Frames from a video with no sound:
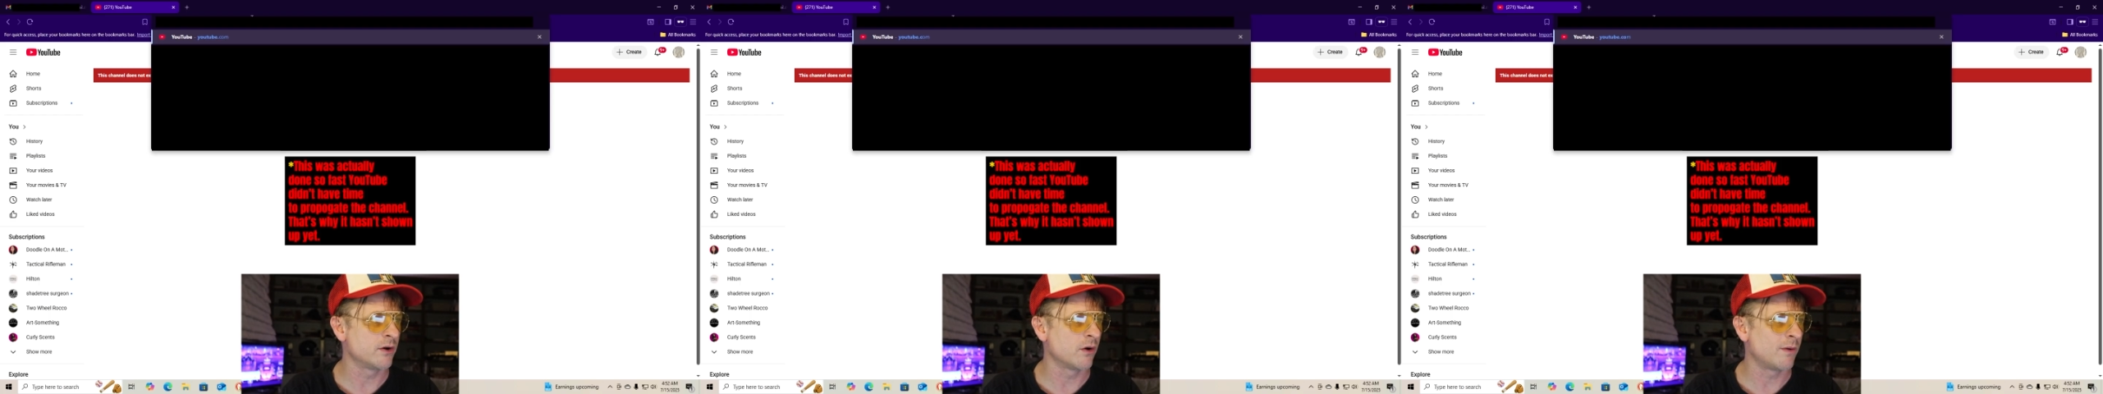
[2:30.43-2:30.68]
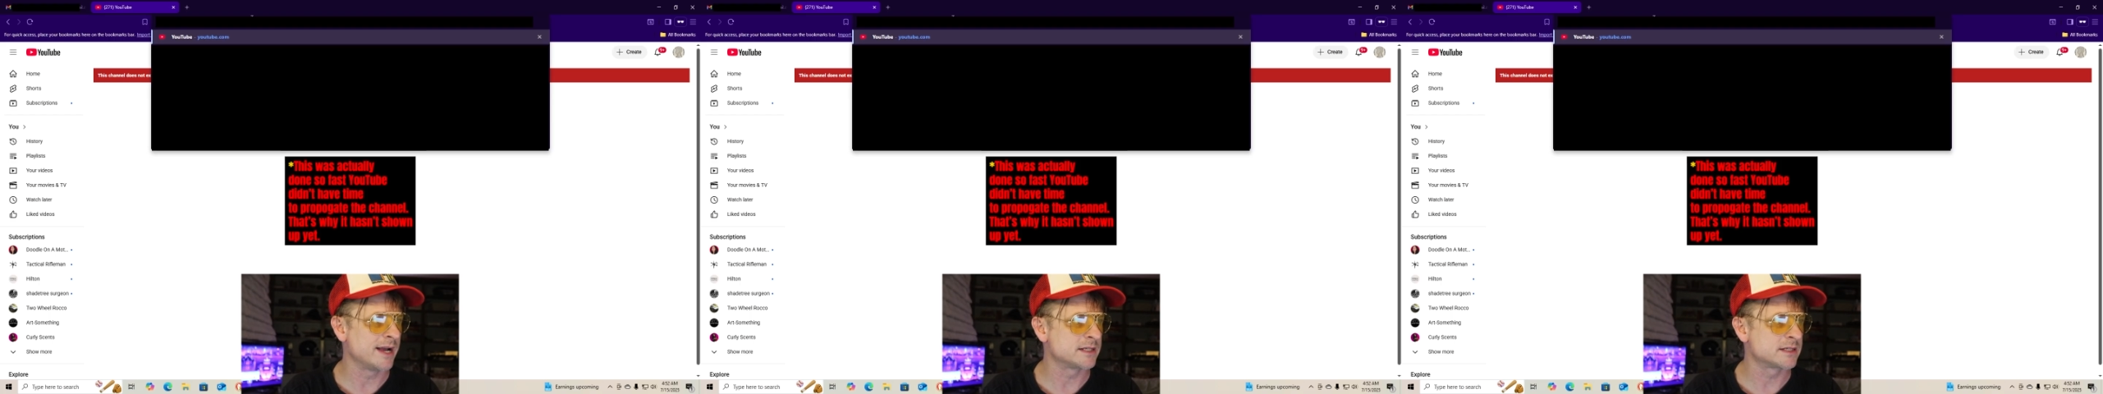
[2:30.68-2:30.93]

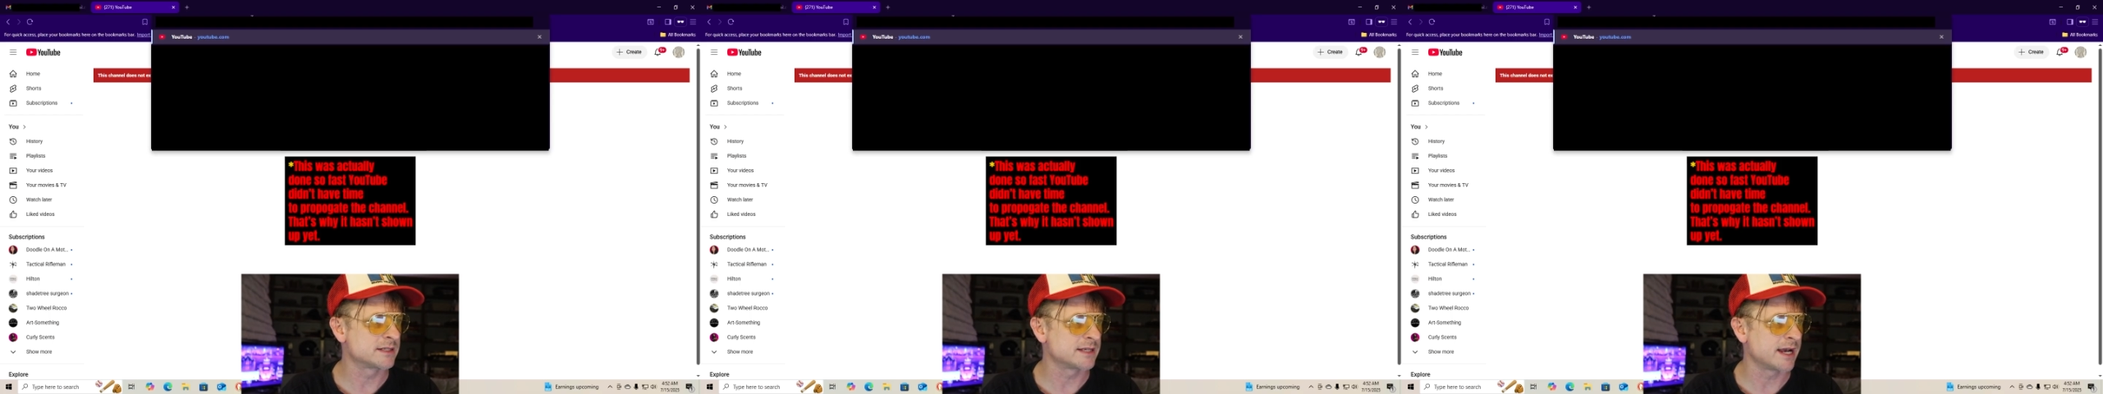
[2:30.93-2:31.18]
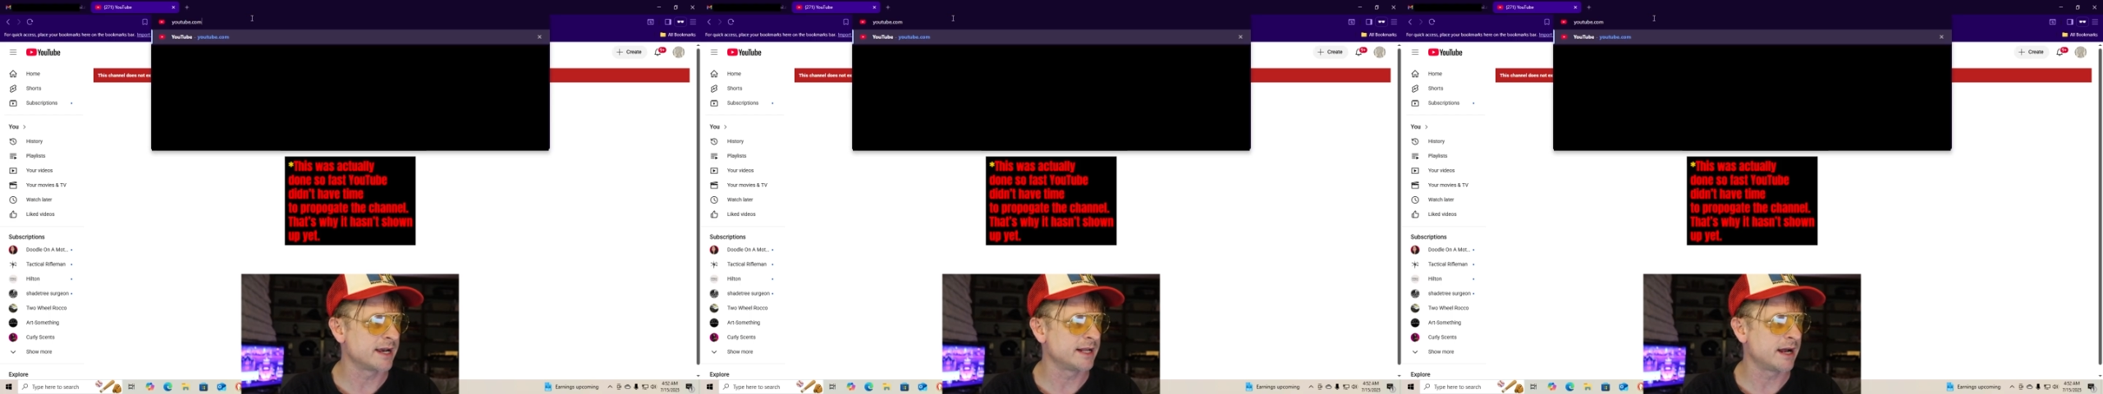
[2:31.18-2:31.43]
why it's
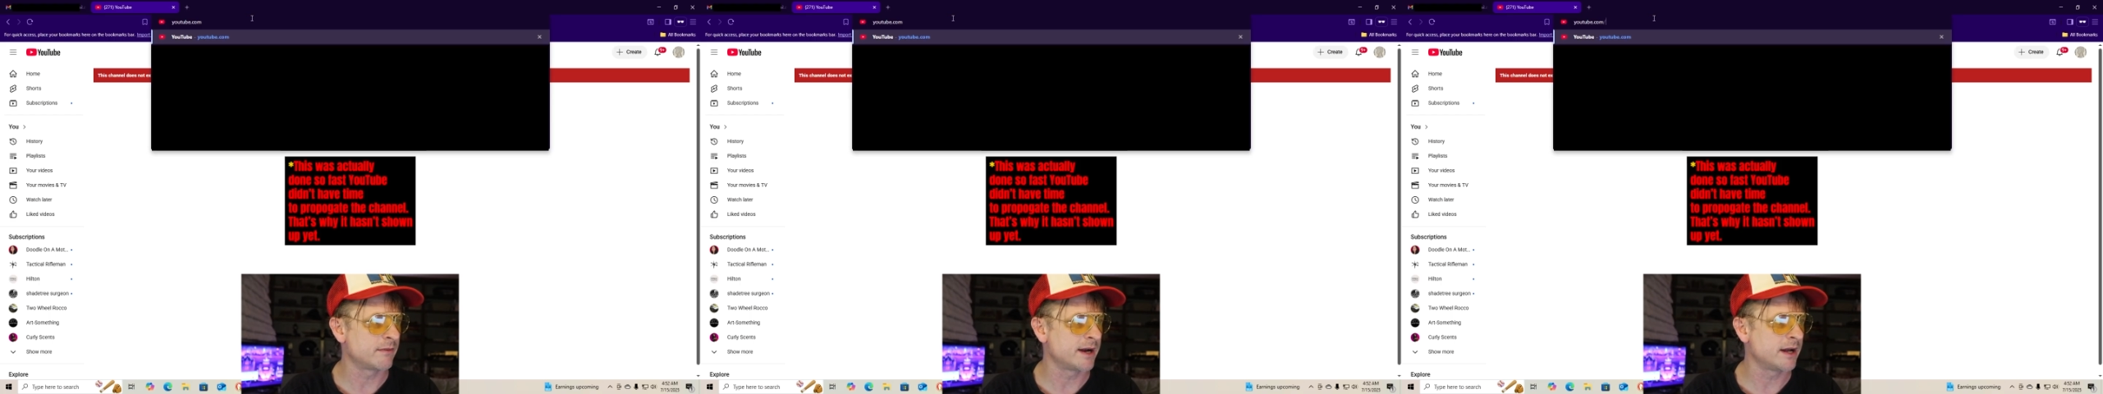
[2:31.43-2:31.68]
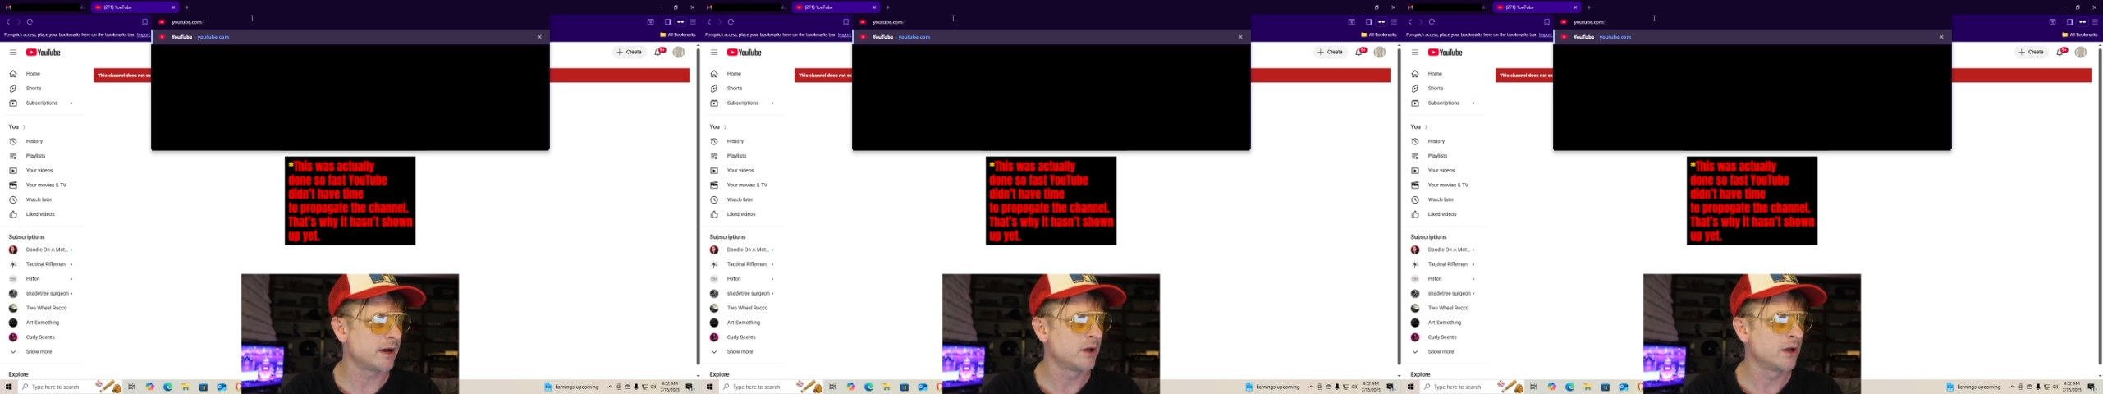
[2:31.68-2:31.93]
saying that
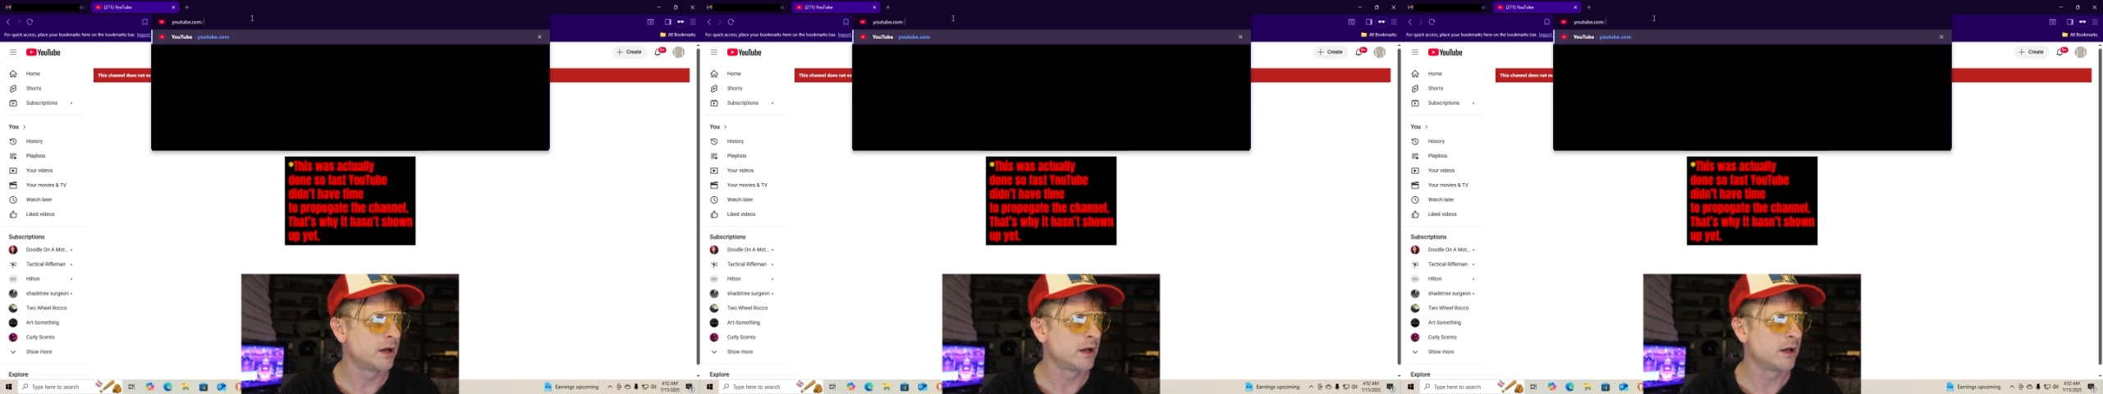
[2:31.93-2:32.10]
right now.